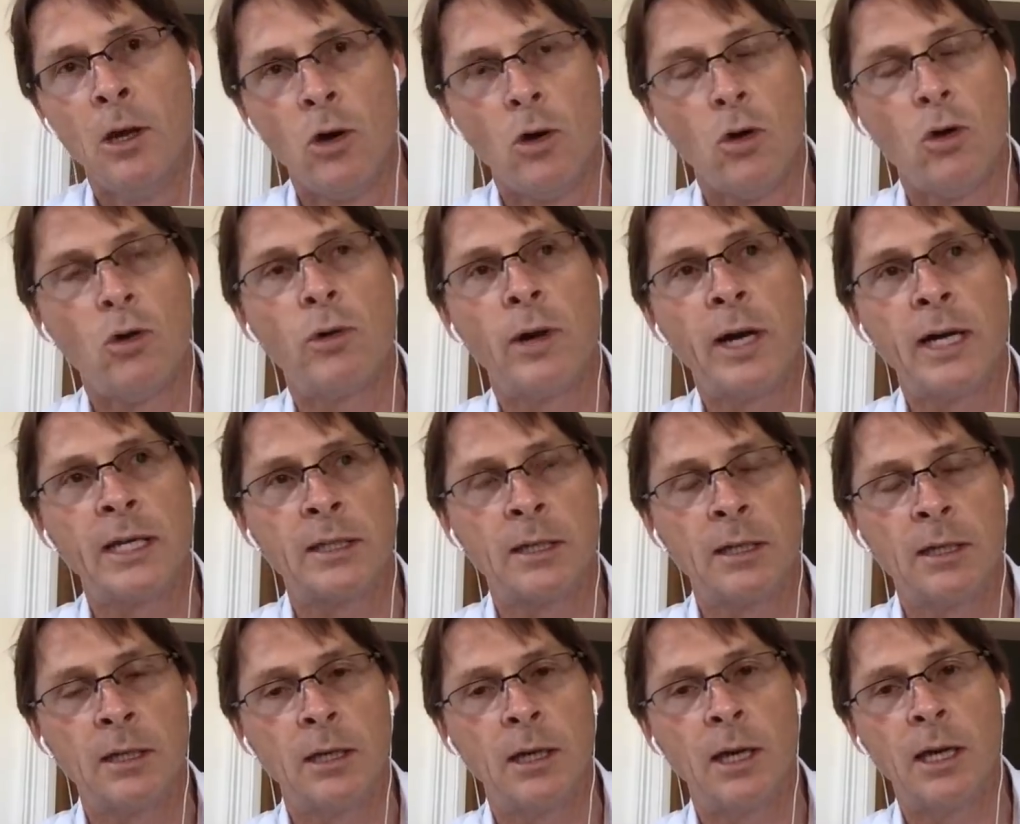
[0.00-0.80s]
or as
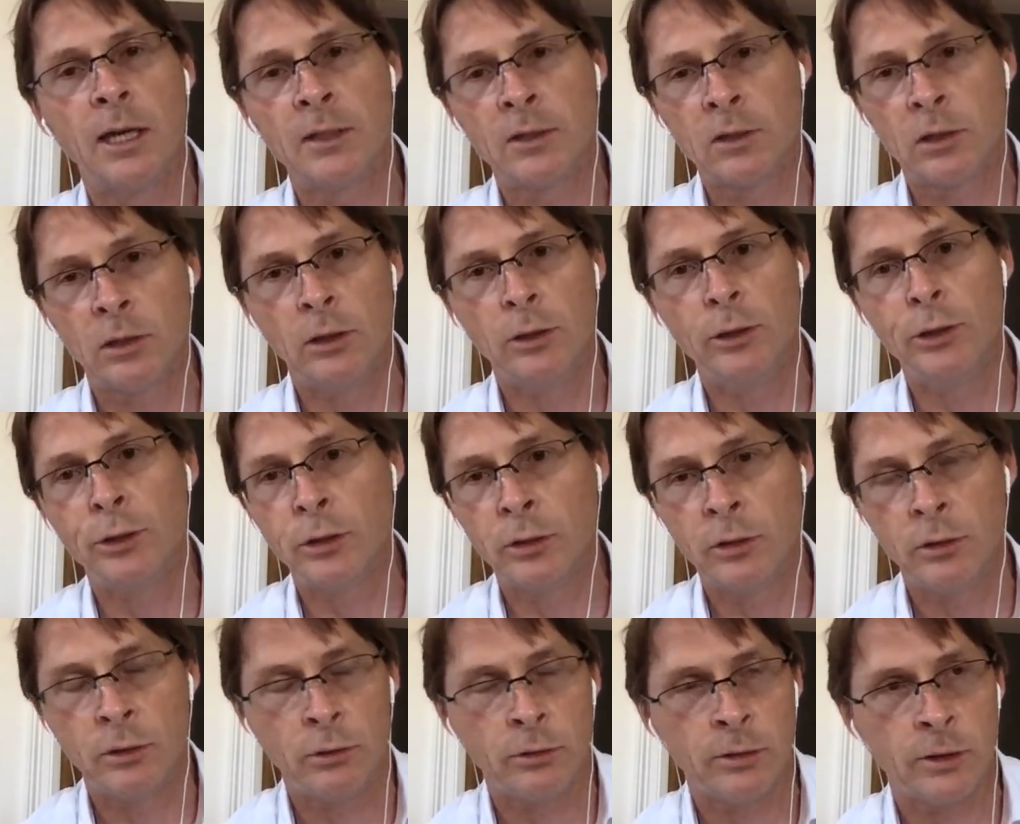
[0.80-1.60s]
a
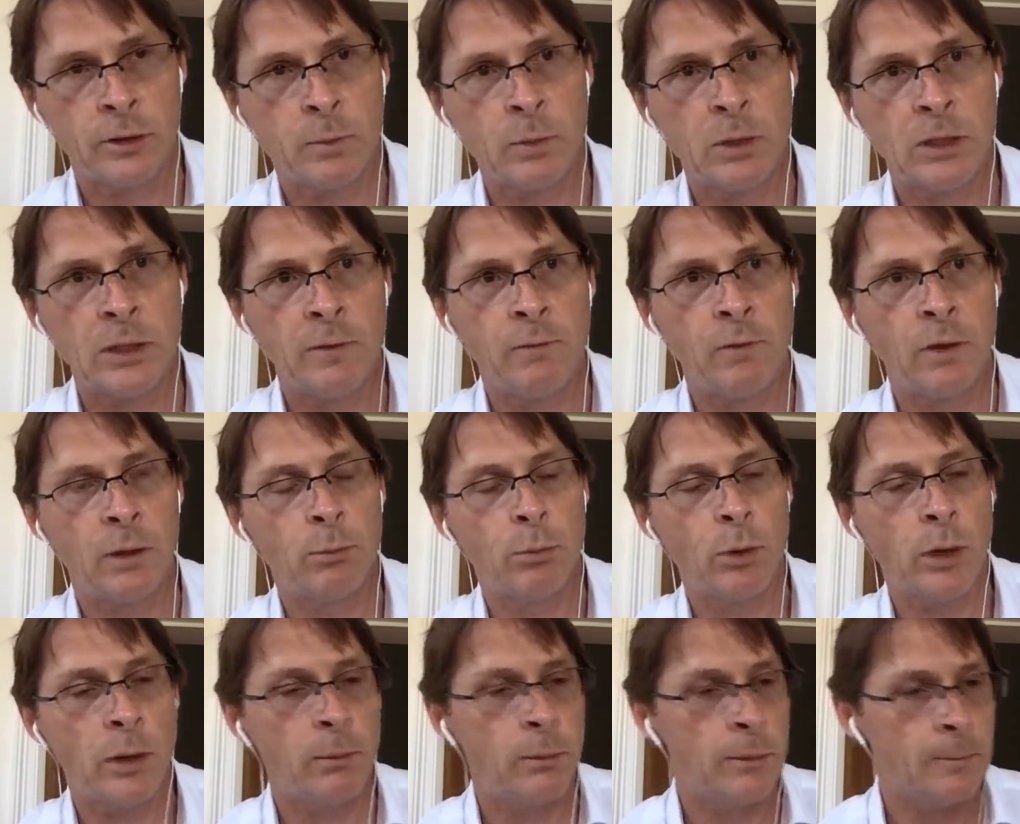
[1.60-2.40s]
solution to a specific
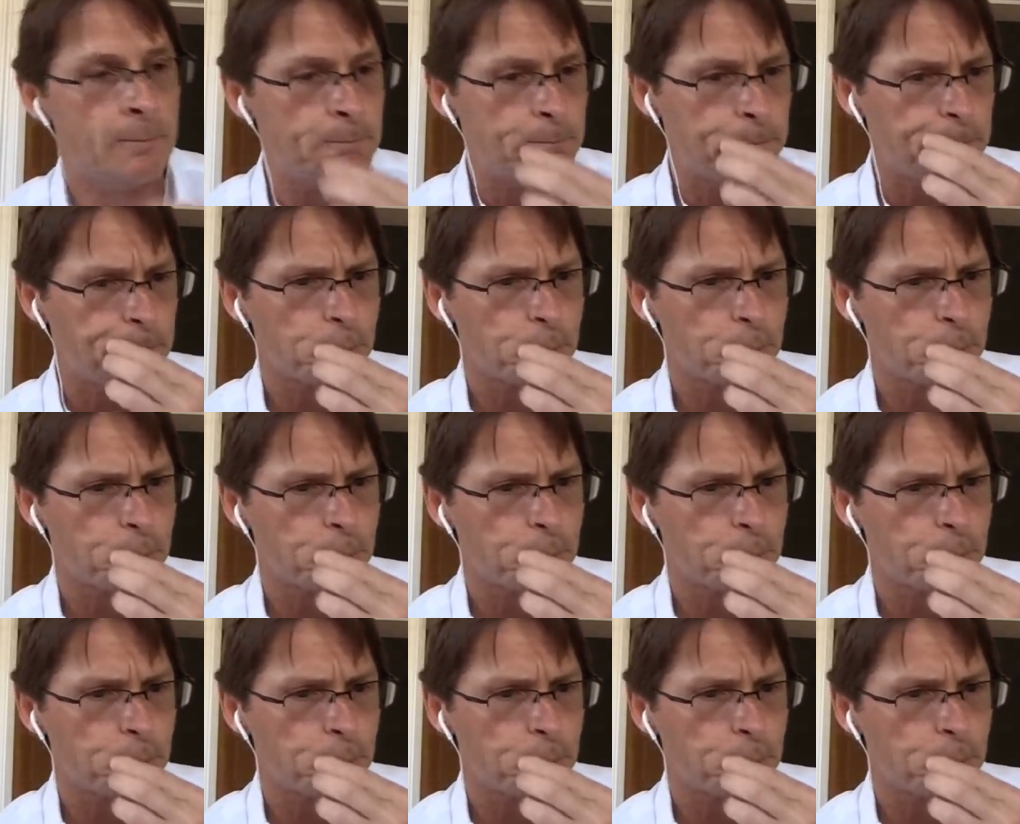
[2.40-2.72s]
problem.